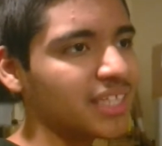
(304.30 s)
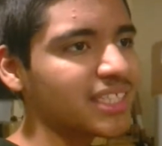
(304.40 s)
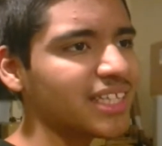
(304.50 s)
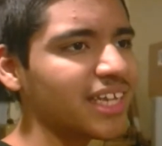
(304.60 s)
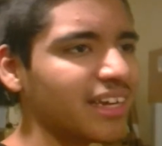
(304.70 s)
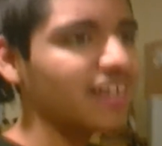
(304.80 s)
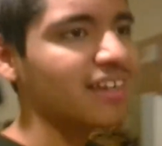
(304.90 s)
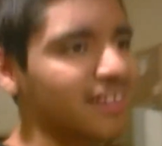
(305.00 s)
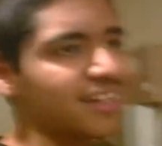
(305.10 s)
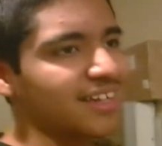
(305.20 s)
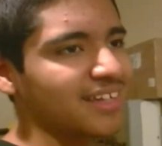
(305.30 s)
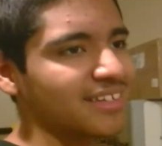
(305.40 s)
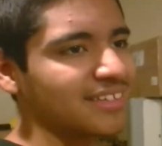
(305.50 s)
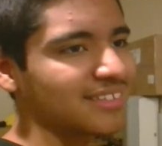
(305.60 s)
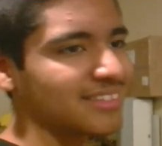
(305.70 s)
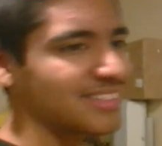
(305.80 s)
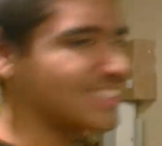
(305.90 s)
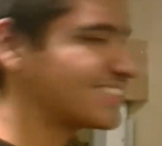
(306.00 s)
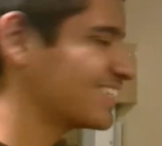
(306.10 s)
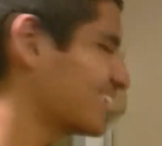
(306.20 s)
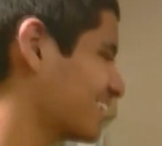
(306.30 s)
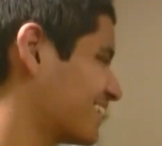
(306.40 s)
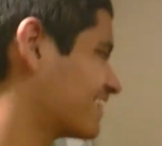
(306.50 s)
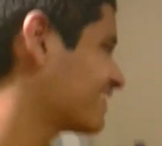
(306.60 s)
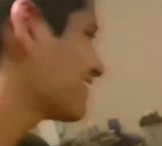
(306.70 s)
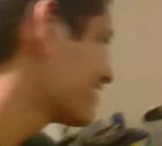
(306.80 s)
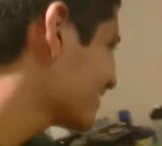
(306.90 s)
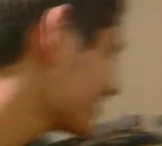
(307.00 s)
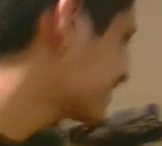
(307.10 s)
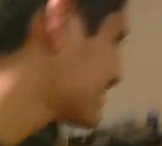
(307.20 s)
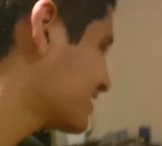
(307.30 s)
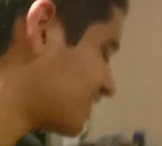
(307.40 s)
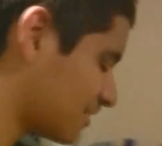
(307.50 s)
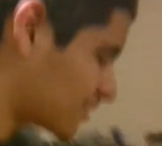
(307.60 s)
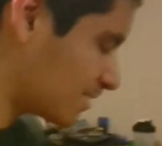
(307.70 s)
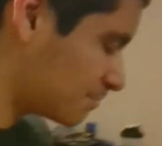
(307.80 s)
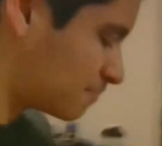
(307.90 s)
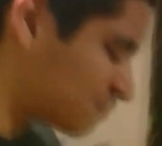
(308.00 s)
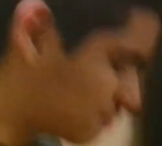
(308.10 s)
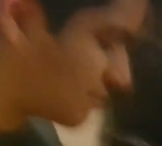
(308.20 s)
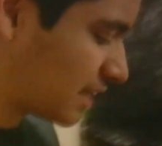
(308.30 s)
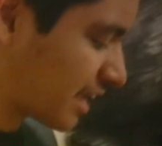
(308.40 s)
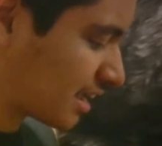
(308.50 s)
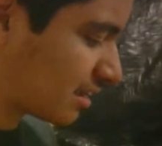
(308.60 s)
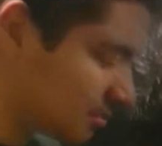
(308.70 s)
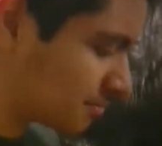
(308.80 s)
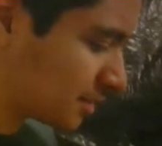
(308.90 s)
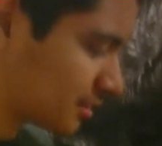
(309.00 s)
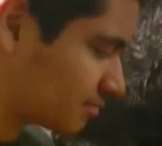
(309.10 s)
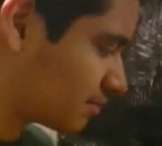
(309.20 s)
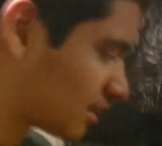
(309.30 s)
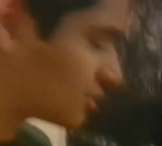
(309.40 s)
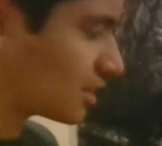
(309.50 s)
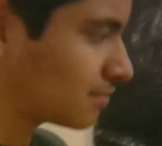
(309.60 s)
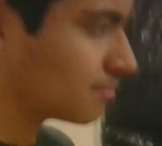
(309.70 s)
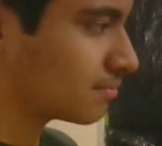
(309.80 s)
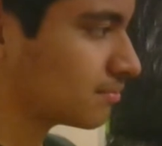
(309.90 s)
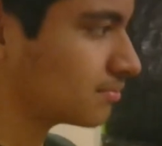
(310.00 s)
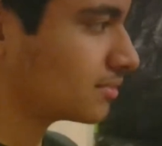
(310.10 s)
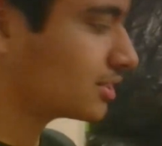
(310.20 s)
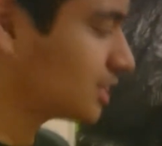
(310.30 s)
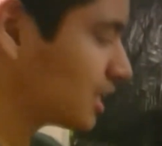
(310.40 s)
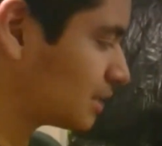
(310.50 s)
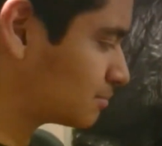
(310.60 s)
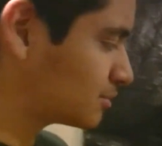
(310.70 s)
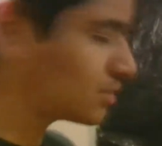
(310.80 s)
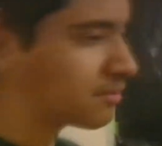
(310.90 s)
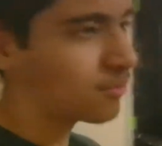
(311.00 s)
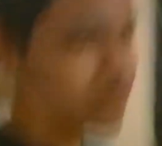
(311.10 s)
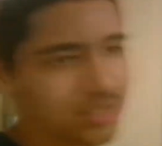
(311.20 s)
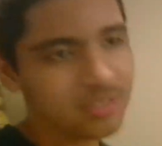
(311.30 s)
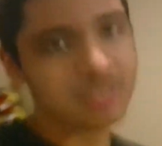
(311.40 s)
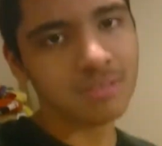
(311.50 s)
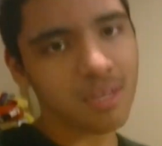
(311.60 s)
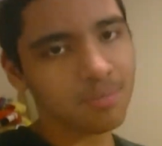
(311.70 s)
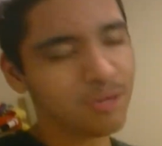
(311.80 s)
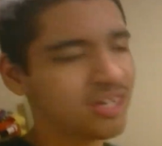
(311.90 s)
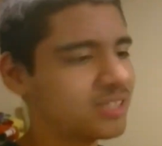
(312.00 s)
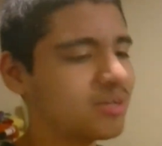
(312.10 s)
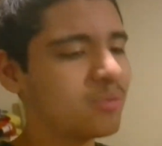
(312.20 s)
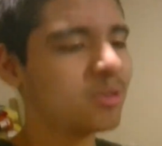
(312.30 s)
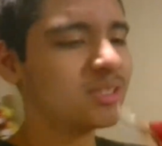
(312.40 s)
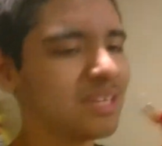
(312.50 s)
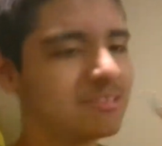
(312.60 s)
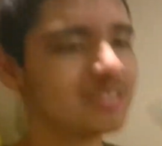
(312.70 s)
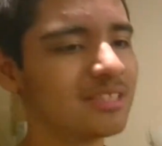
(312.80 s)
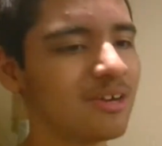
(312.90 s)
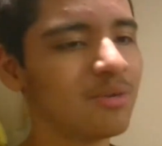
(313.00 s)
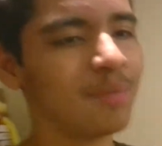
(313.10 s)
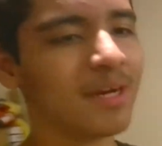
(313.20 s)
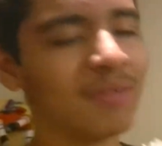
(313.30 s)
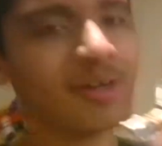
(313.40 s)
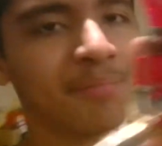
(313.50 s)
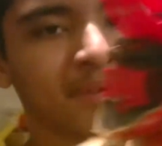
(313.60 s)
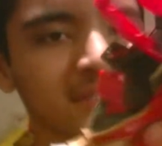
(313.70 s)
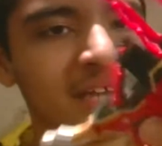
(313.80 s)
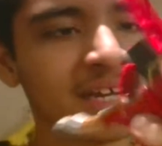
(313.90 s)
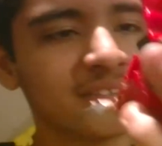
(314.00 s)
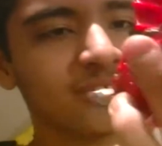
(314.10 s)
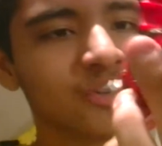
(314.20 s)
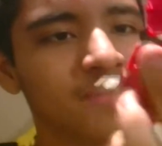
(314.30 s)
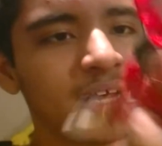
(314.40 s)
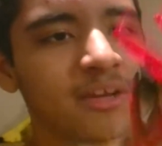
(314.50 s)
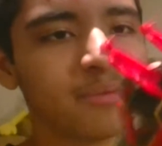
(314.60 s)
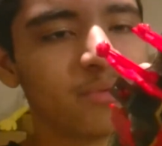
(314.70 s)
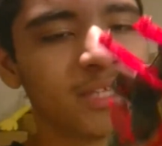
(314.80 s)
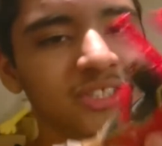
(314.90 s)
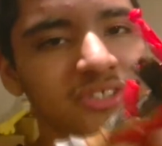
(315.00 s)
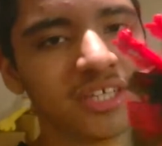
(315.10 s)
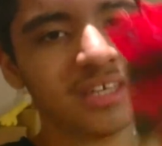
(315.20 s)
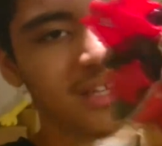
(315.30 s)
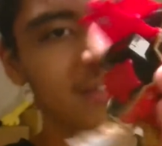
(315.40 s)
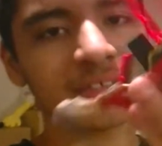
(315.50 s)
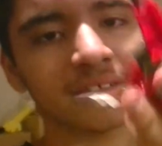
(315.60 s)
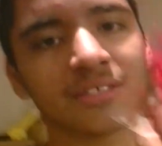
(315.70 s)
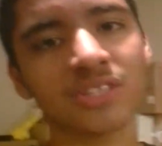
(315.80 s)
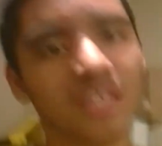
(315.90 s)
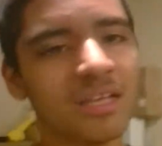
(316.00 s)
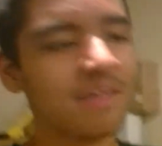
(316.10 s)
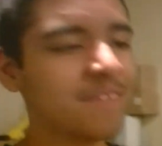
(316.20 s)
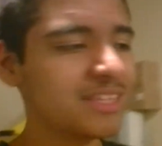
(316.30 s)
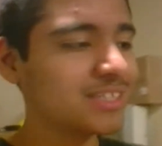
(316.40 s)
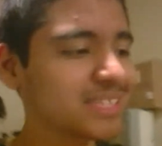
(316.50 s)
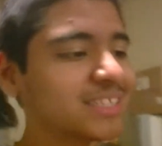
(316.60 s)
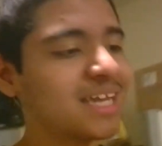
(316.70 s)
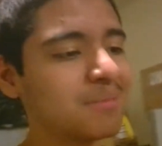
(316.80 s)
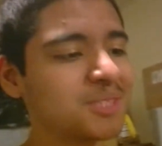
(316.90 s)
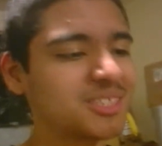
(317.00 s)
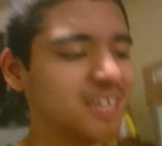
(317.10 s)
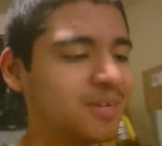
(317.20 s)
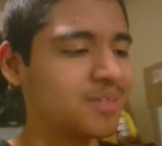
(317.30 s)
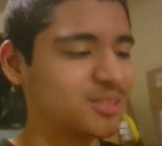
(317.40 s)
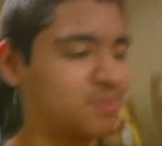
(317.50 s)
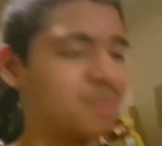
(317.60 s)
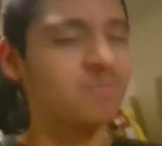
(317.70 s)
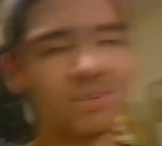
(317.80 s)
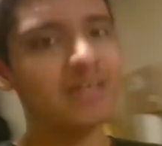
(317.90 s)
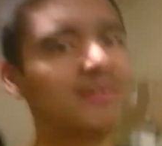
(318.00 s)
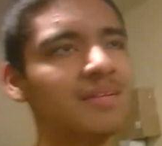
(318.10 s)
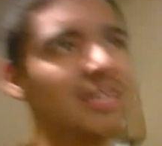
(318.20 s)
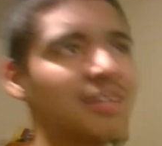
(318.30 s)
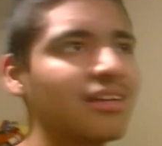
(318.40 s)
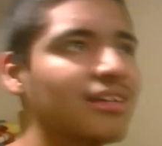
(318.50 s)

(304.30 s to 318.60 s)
Yes it did. Yes it did. Shut up. And I want to, yeah, but I'm trying to shut up. Stuff in words. I'm planning to want to roll it down the stairway, but I want to put not so valuable ranger key in. So that if it does get damaged, I don't want it to be a really, like,